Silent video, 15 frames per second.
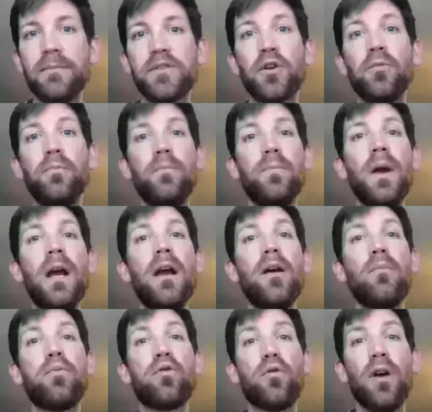So
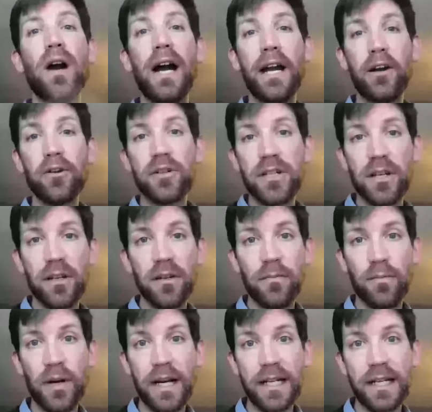prior to the
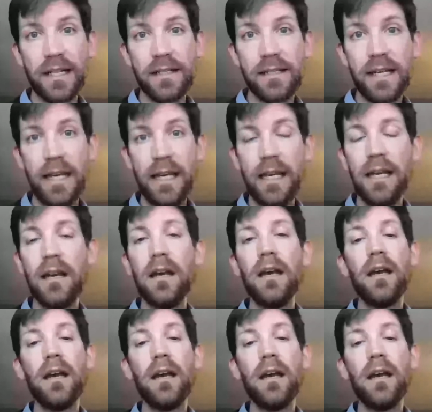pregnancy,